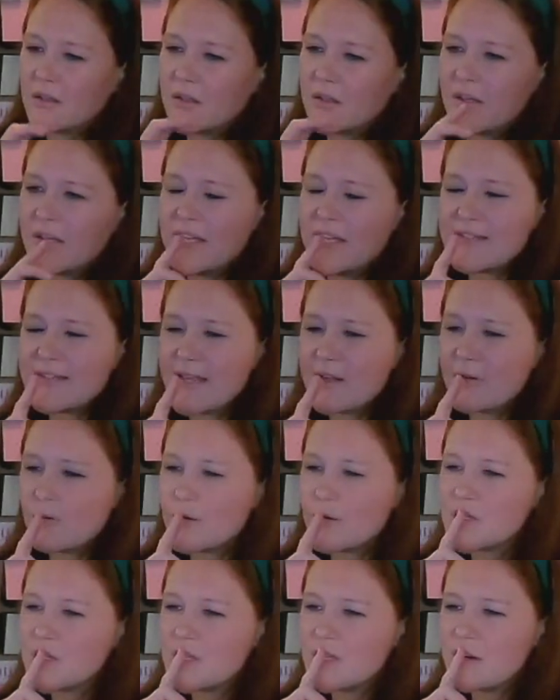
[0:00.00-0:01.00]
He's at
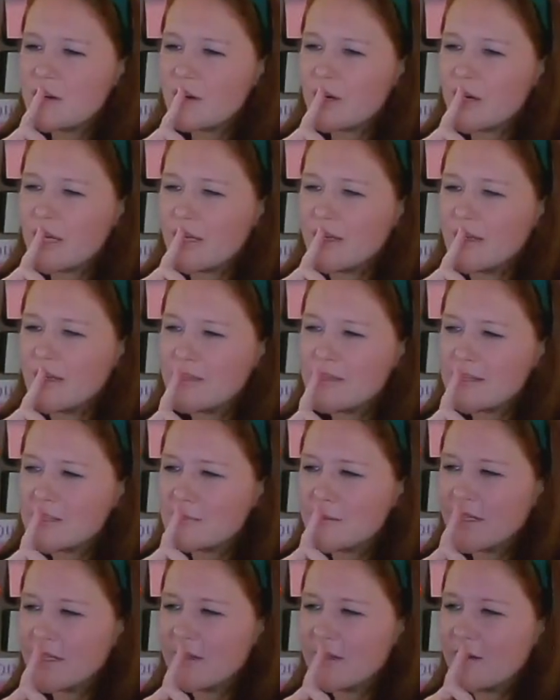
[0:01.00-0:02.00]
Orange Theory. He does
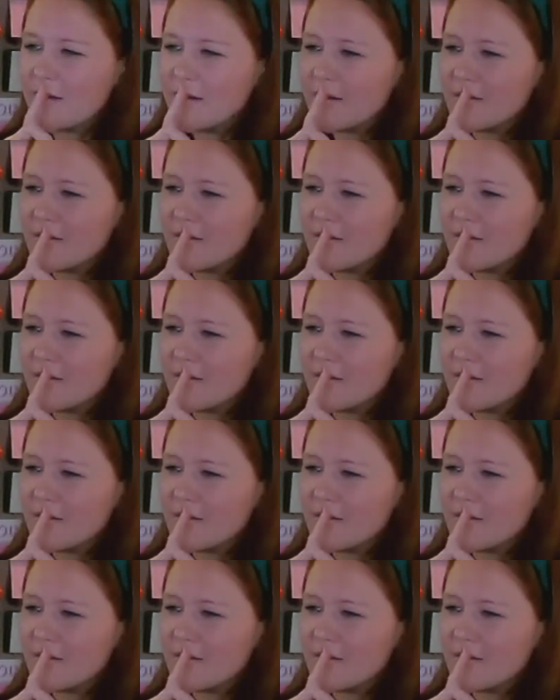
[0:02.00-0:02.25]
my,